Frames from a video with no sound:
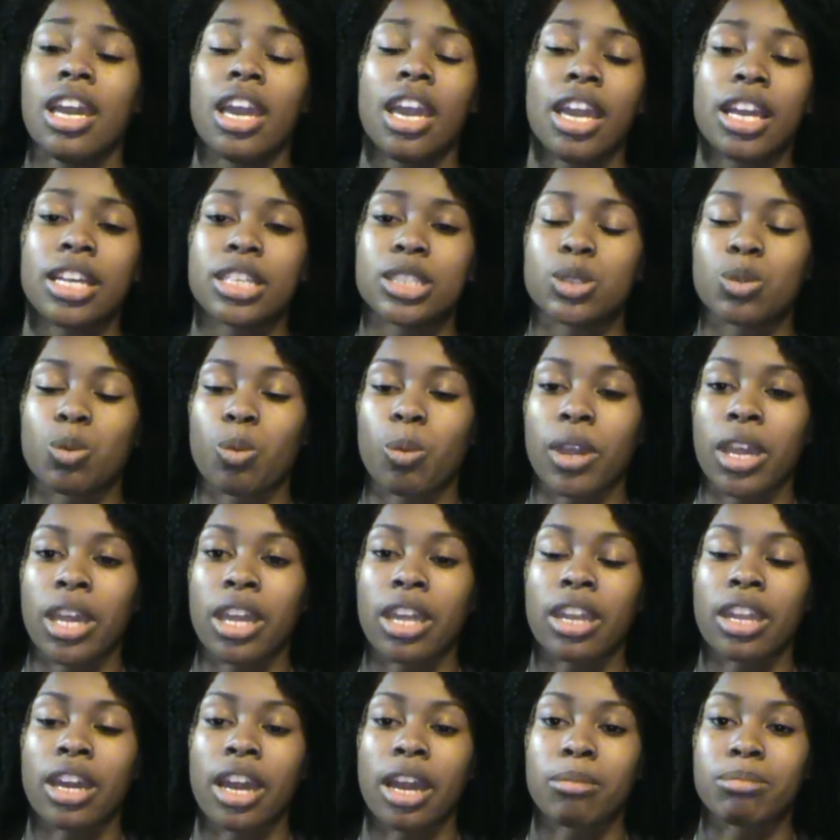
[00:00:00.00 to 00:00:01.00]
is
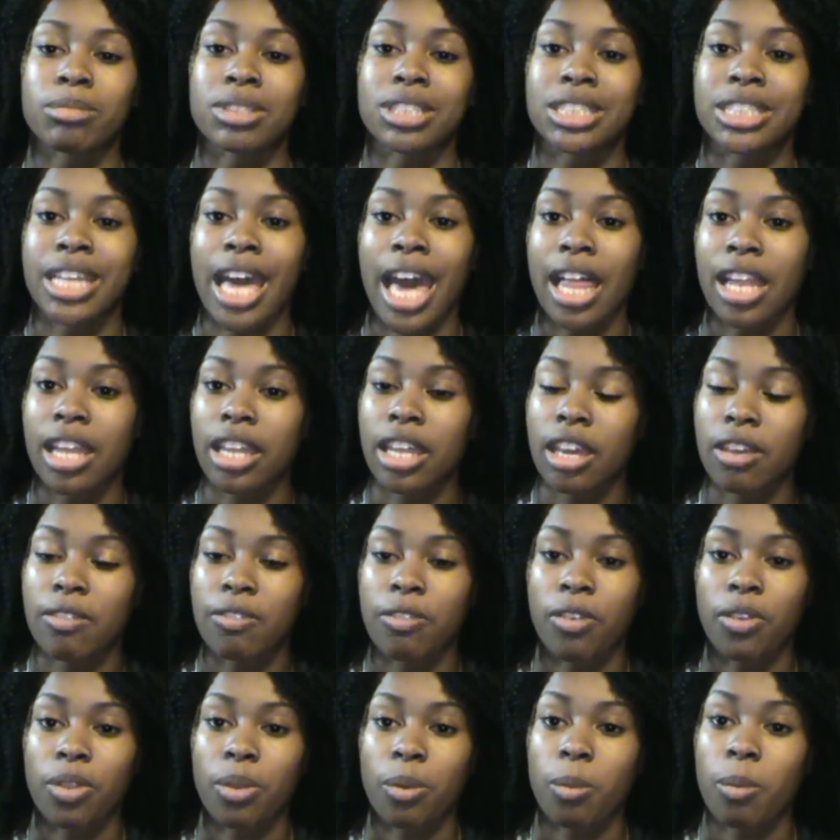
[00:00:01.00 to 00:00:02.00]
when I'm styling it
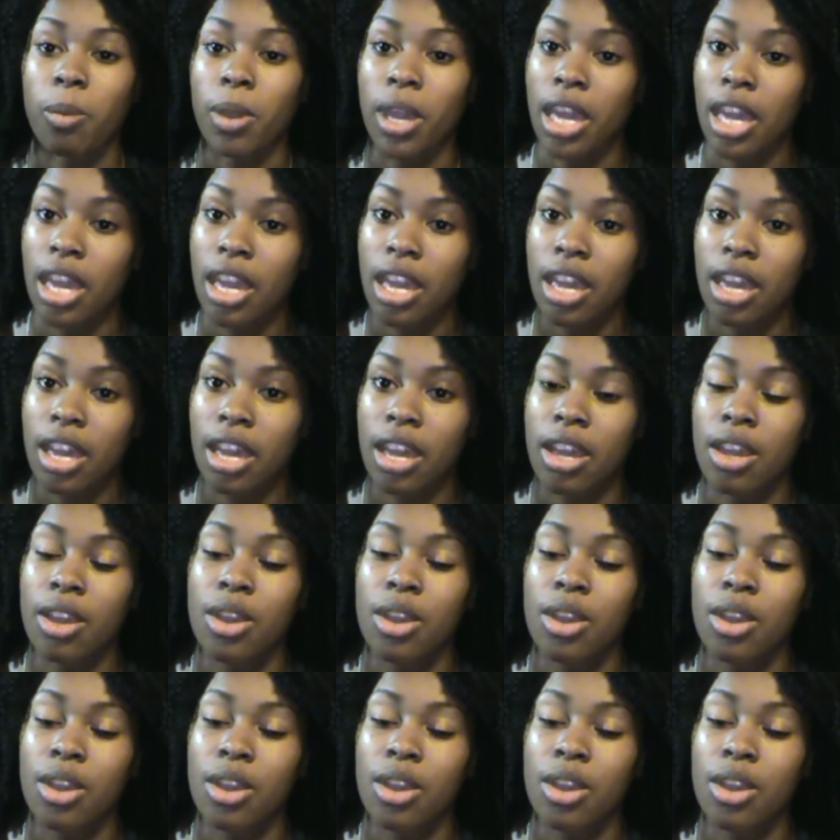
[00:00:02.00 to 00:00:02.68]
for the week,